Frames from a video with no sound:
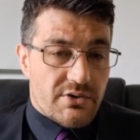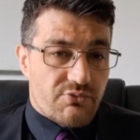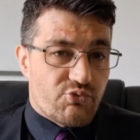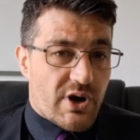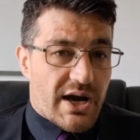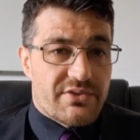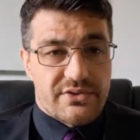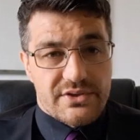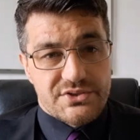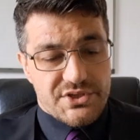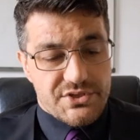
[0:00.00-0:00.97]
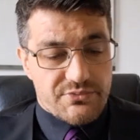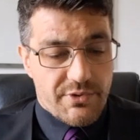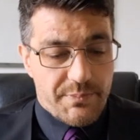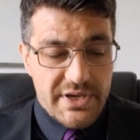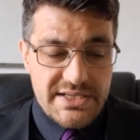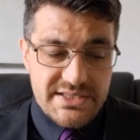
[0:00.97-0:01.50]
rather than just
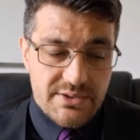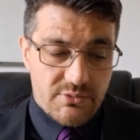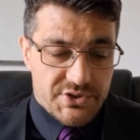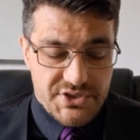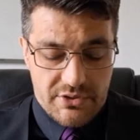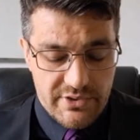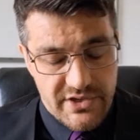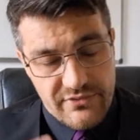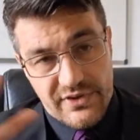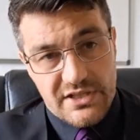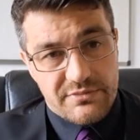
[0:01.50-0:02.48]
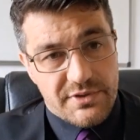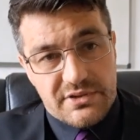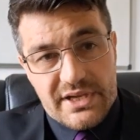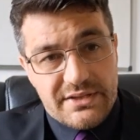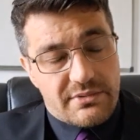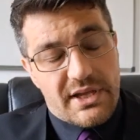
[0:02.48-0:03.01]
repeating what's already available
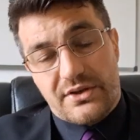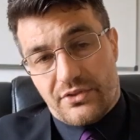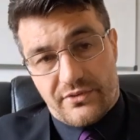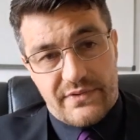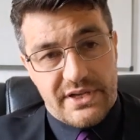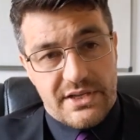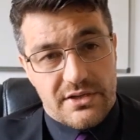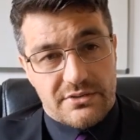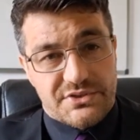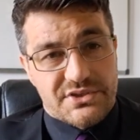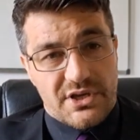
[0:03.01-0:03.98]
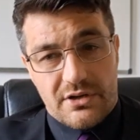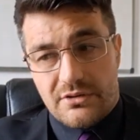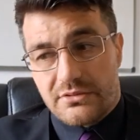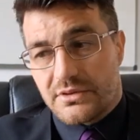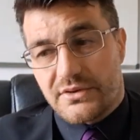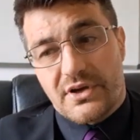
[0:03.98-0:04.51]
in other videos.
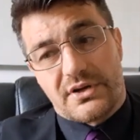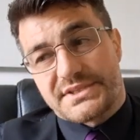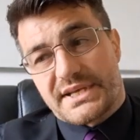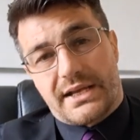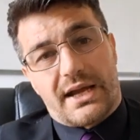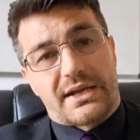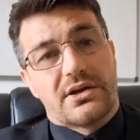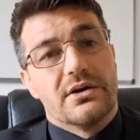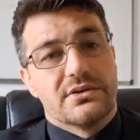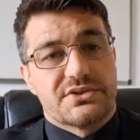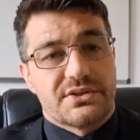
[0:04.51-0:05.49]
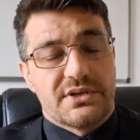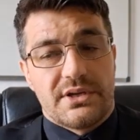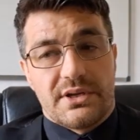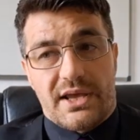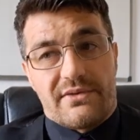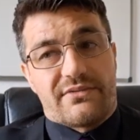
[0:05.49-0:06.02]
So of course I could,
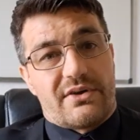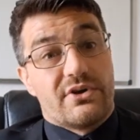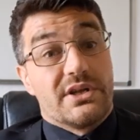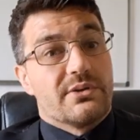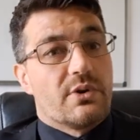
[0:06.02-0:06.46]
if I really